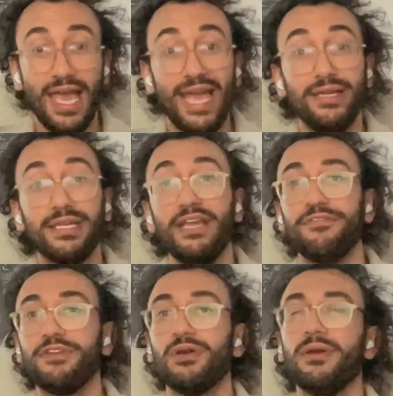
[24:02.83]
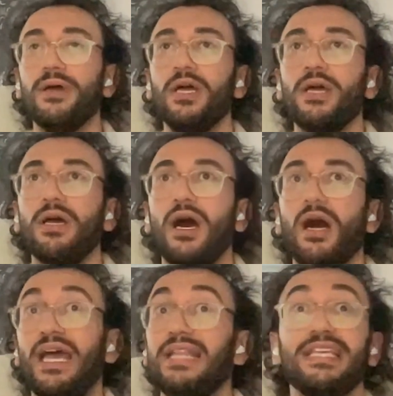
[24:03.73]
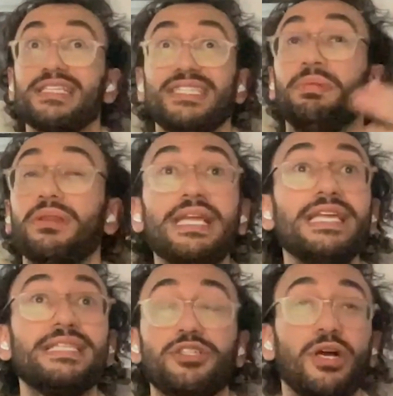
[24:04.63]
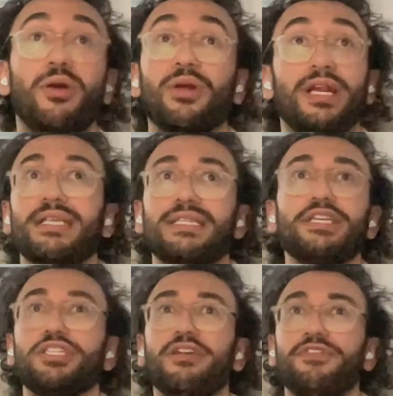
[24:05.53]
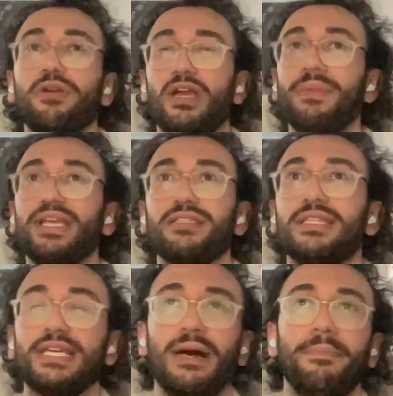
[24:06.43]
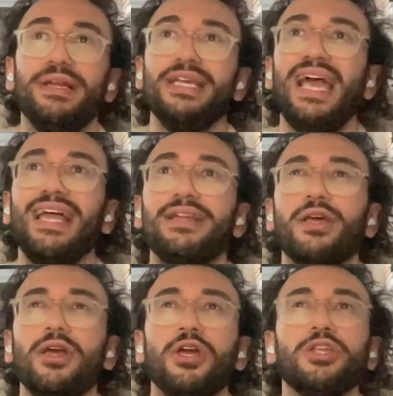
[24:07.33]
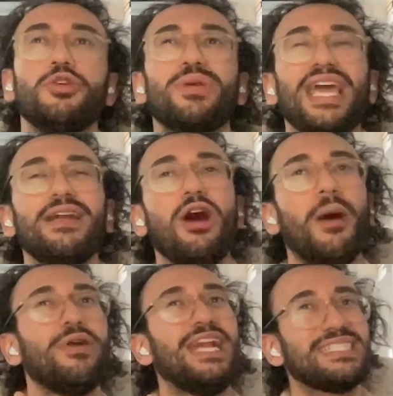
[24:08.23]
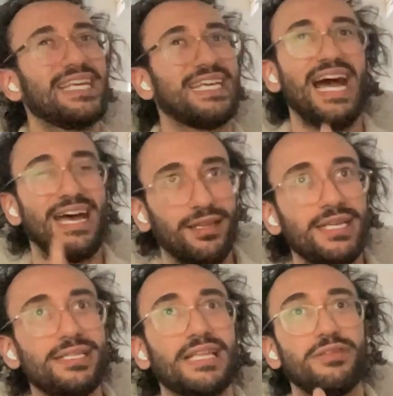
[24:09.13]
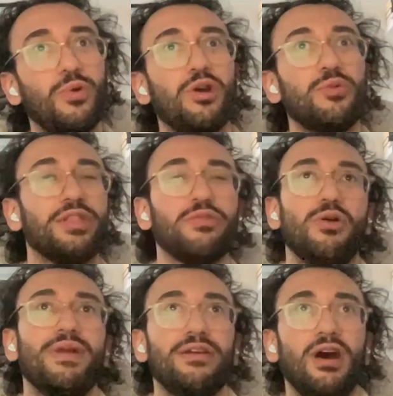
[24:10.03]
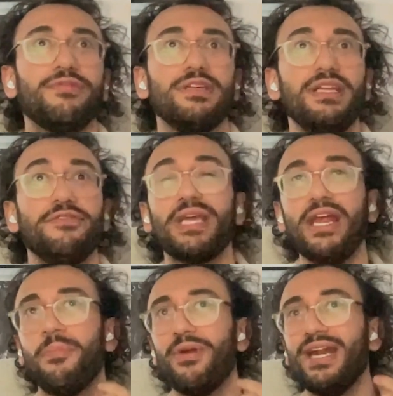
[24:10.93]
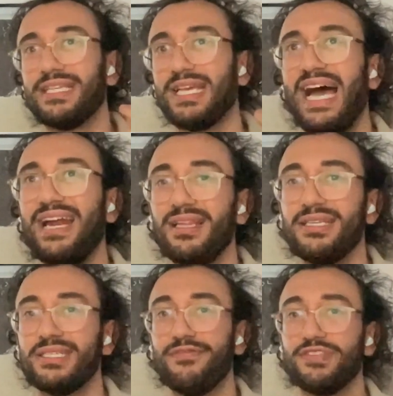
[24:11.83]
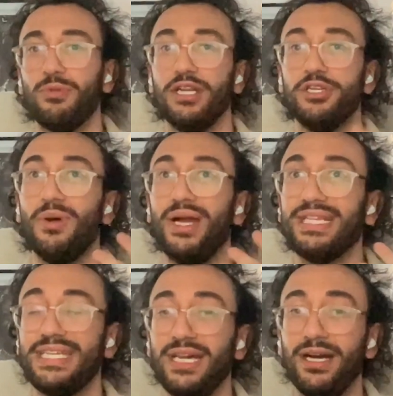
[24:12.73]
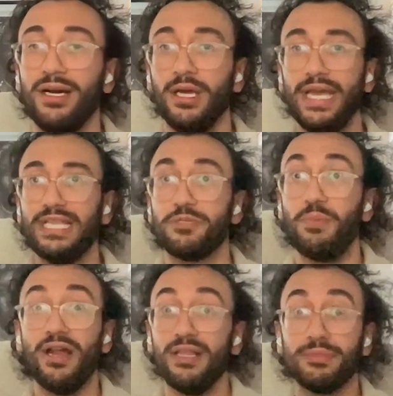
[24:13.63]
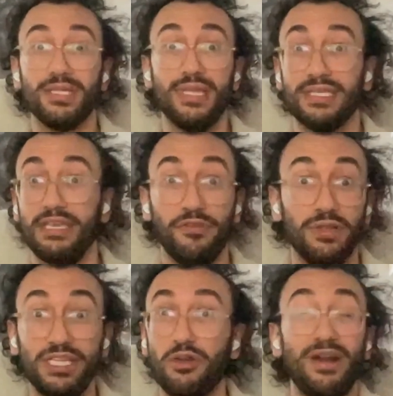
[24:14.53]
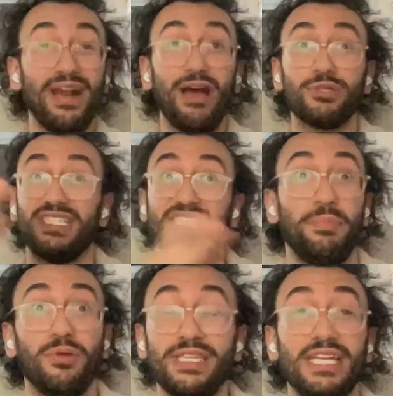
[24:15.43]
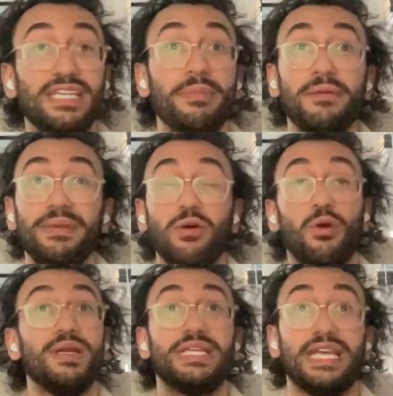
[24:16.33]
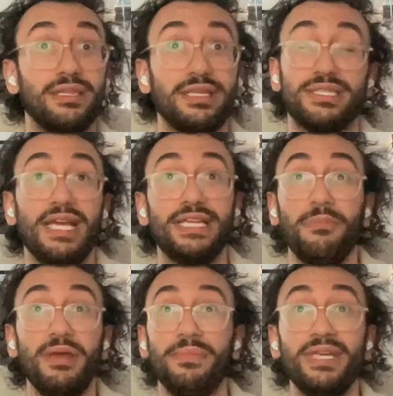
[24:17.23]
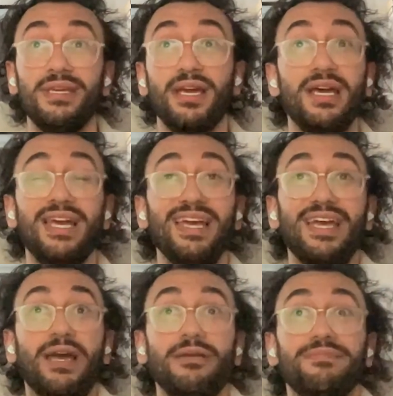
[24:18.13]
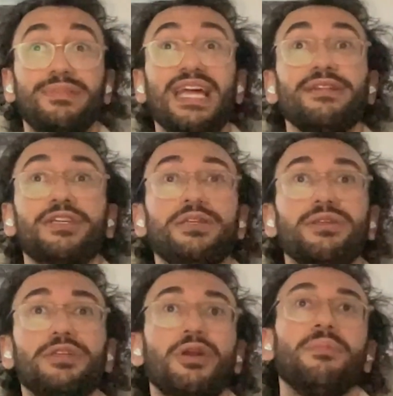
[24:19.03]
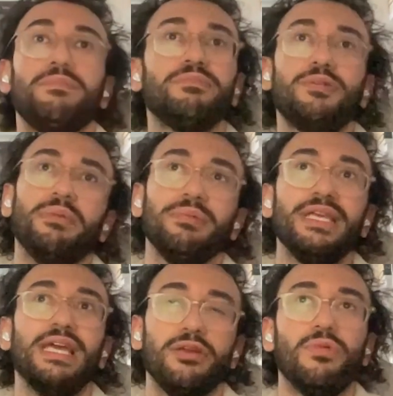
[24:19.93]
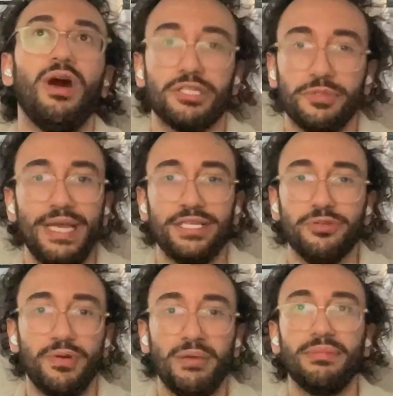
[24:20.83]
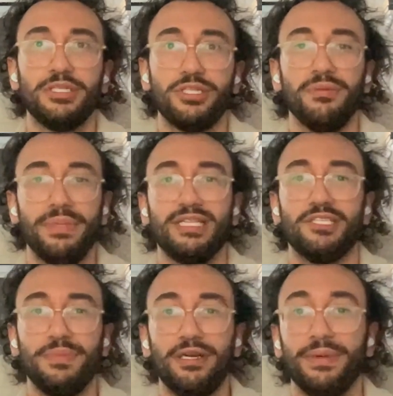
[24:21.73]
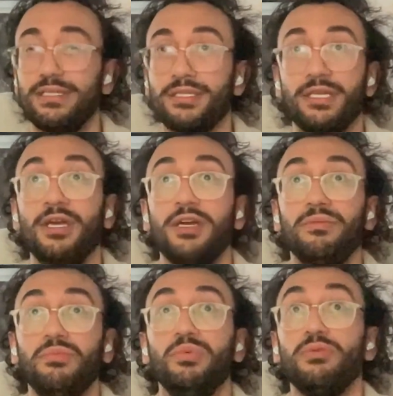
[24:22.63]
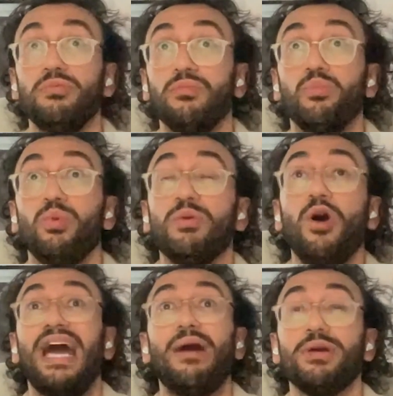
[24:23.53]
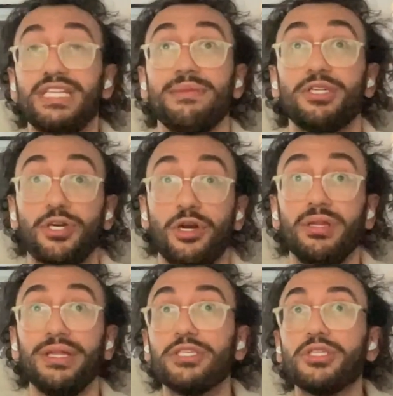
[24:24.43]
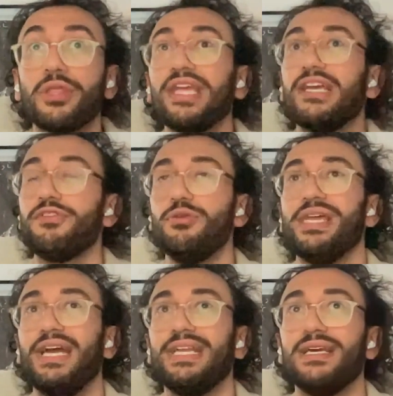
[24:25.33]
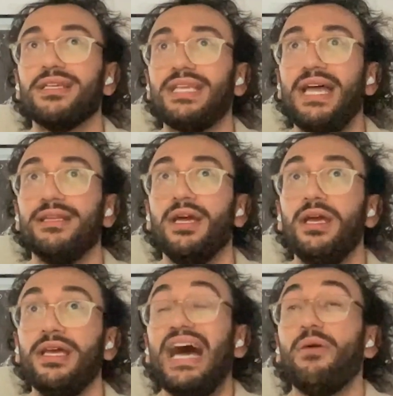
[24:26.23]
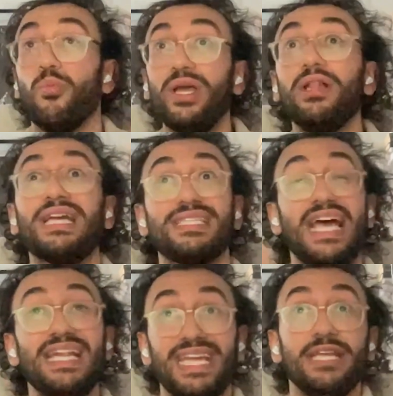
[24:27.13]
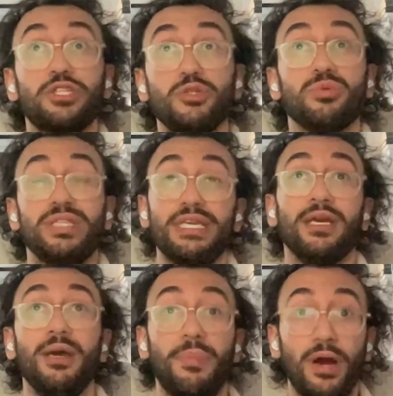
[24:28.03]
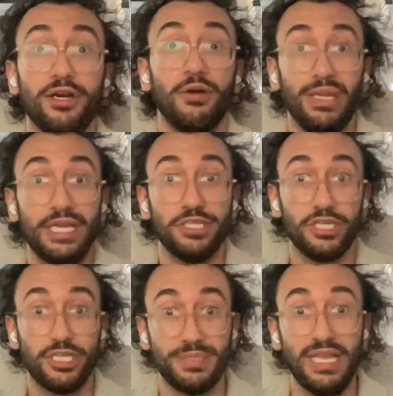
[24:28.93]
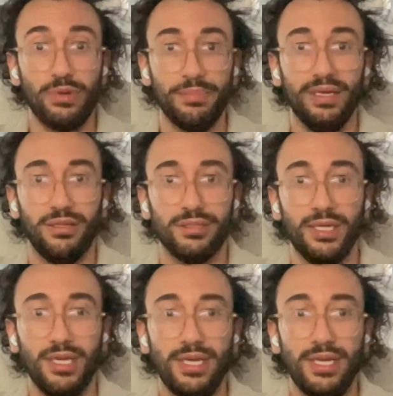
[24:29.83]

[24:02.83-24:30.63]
And this leads into our organization. If you're coming into the company and you can't operate as a catalyst, that's a word we throw around often. If you can't operate as a catalyst, give someone a new idea, inspire them to think differently, no matter how simple the idea may be or ridiculous the idea may be, then you're probably in the wrong space. You probably shouldn't be at Spear, because we want our team internally to think of unique ideas, and that will extend into the partner relationships that we build.